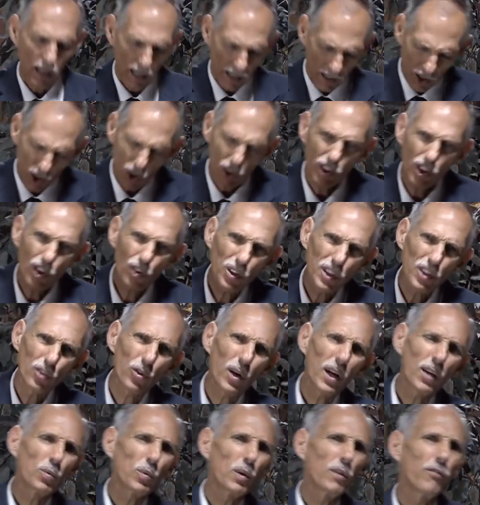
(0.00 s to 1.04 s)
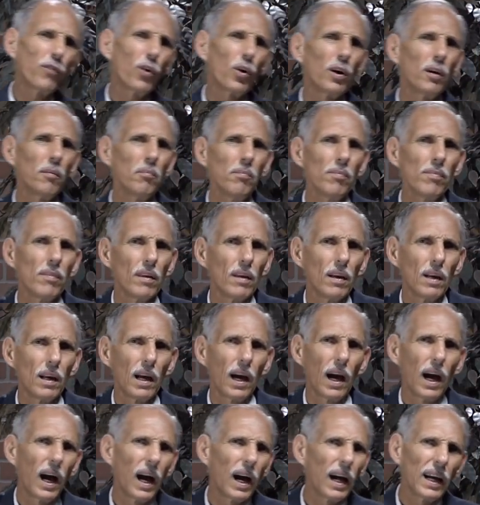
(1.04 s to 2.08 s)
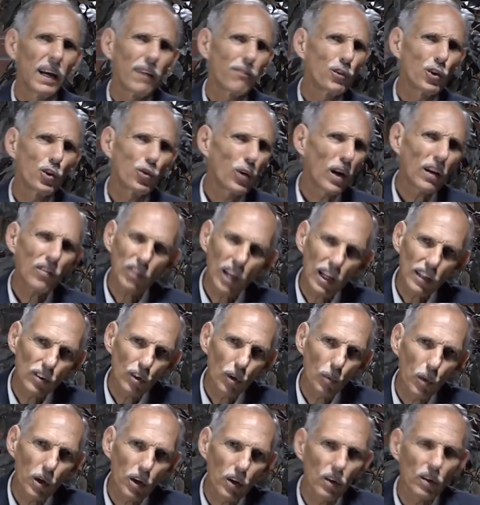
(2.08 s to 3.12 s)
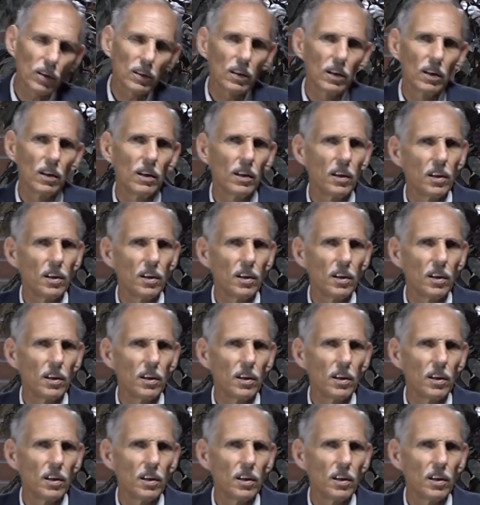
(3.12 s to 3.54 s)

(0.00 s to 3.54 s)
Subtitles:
You know, in dress reform, if you dress like the world,